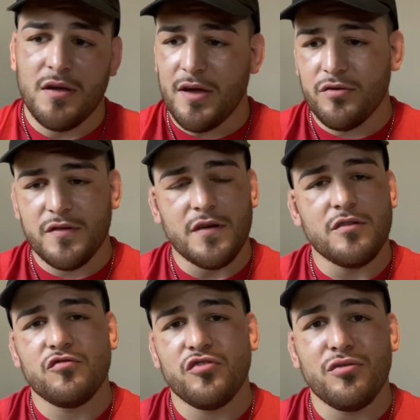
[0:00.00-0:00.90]
Yeah, you can tell
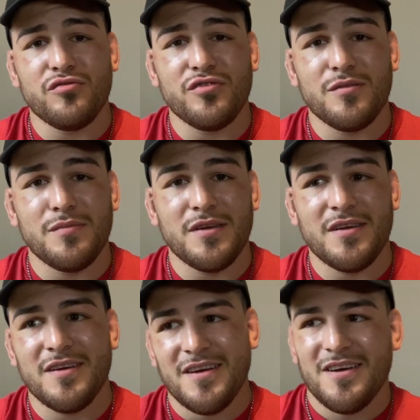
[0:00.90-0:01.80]
your jokes. You can
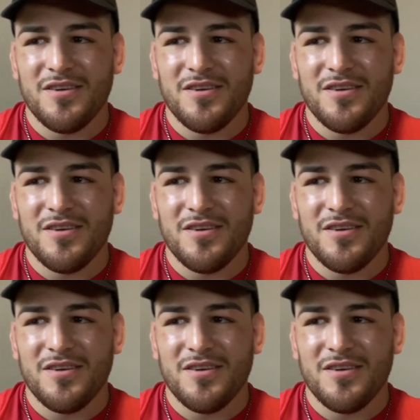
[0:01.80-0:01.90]
be,